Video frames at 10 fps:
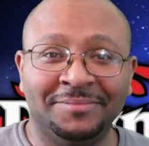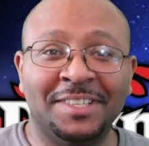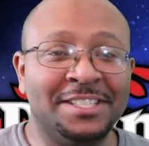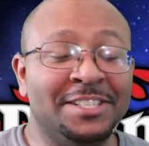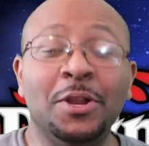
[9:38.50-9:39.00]

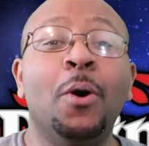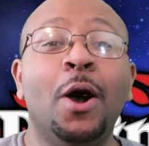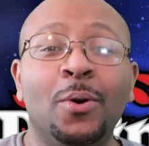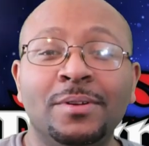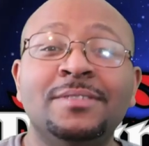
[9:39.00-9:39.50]
Because there's no
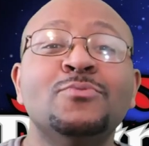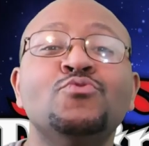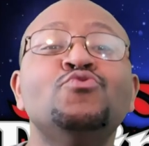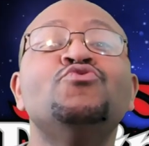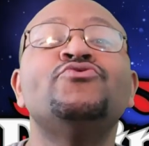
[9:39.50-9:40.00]
O, it's
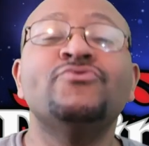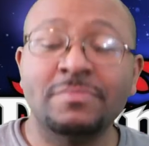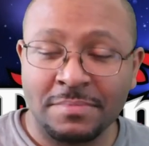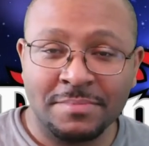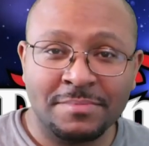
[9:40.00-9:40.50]
Wolf.
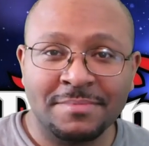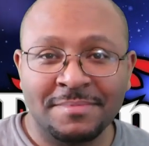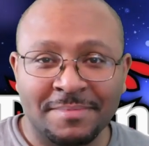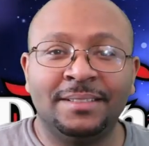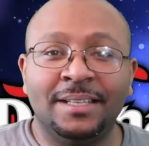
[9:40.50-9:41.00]
Wolf.
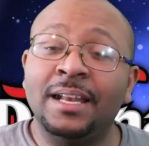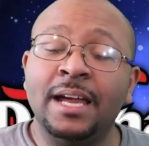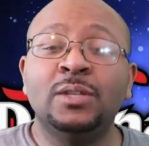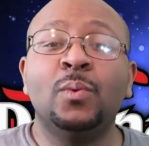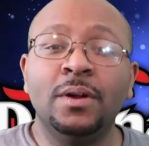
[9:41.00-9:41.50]
The
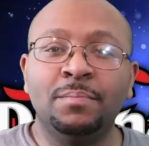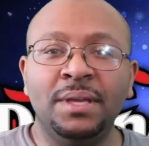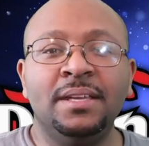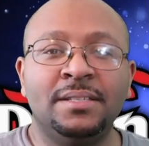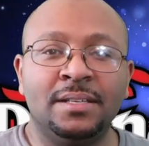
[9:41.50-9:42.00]
Lightsworn
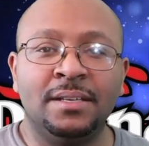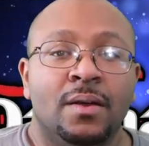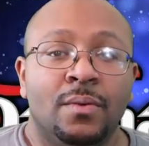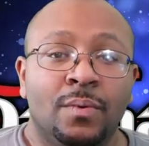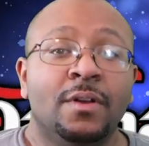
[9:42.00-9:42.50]
Beast.
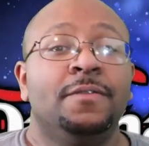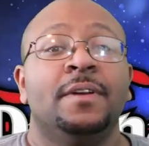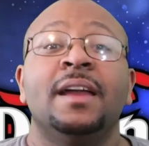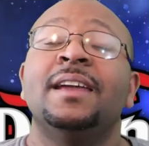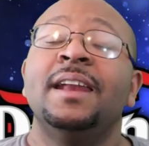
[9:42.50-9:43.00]
Wolf
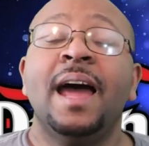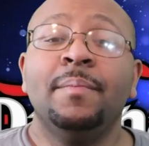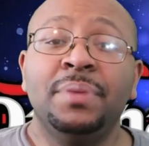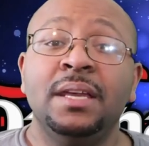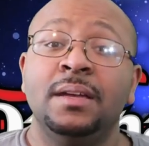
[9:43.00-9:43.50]
cannot
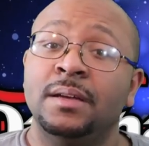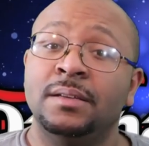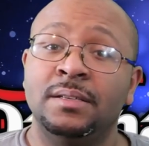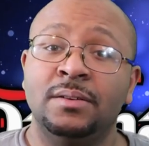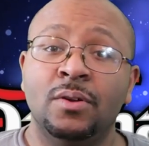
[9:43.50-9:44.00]
be
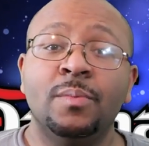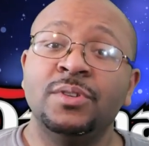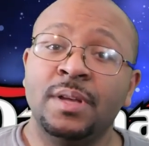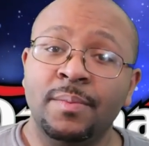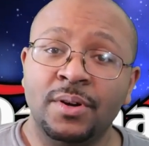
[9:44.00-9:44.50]
normal
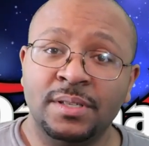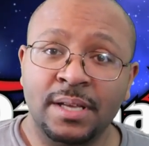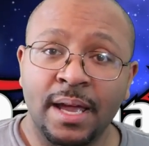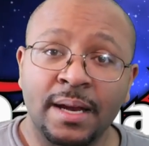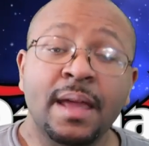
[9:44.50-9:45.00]
summon or
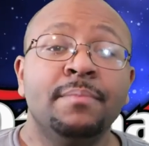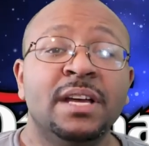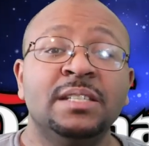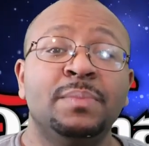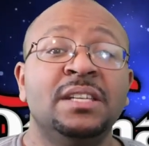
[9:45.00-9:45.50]
set. It
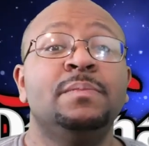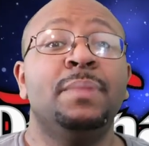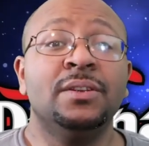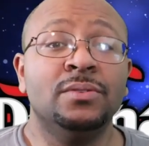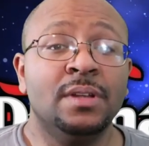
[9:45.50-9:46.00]
must be
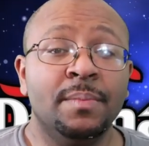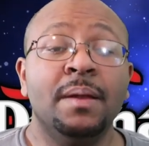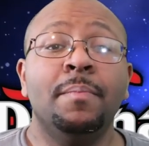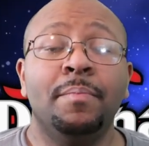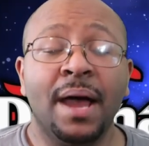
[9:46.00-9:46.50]
special summoned
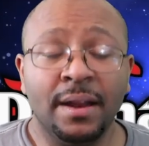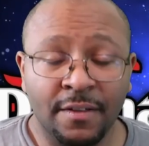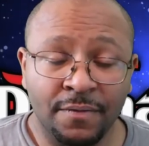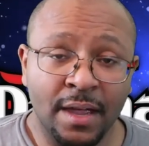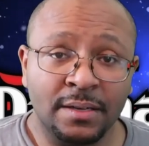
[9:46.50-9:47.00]
by an
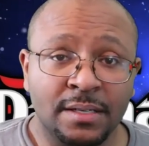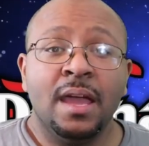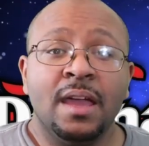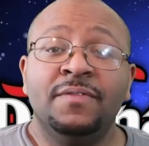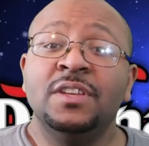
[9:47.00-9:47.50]
effect.
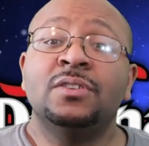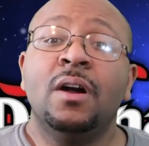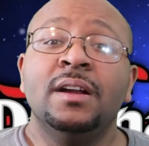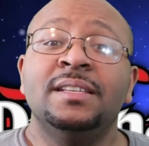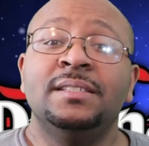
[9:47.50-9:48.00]
If this
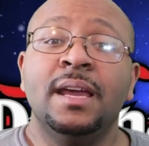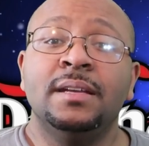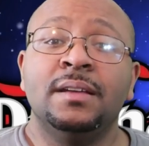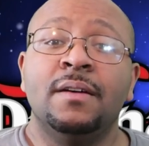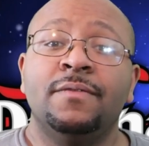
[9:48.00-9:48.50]
card is sent
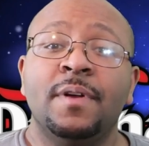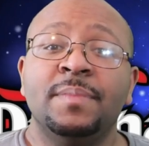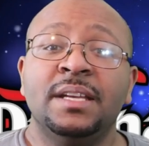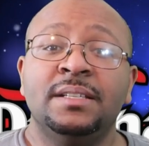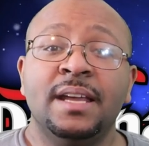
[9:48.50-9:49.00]
from
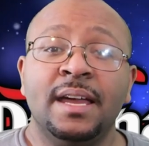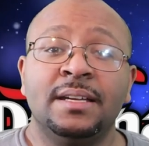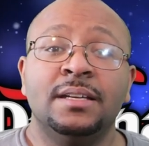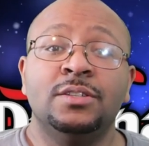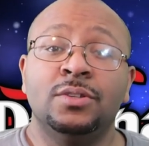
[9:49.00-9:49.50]
the deck
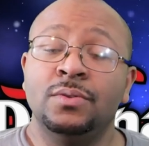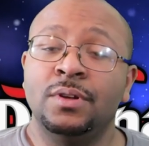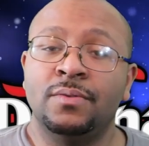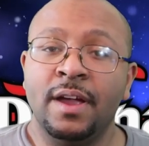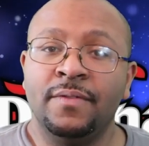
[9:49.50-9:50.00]
to the
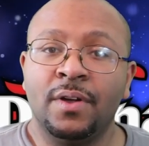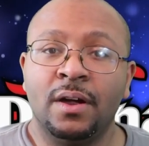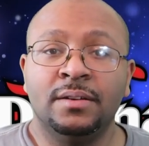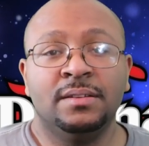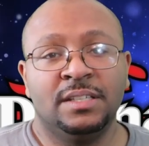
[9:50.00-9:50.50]

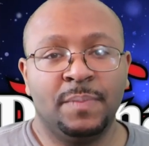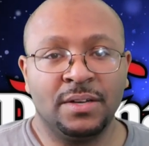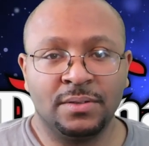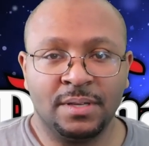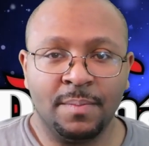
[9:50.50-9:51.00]
graveyard,
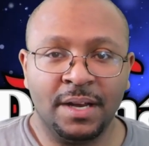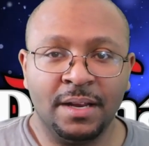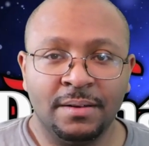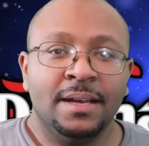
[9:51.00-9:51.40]
special summon it.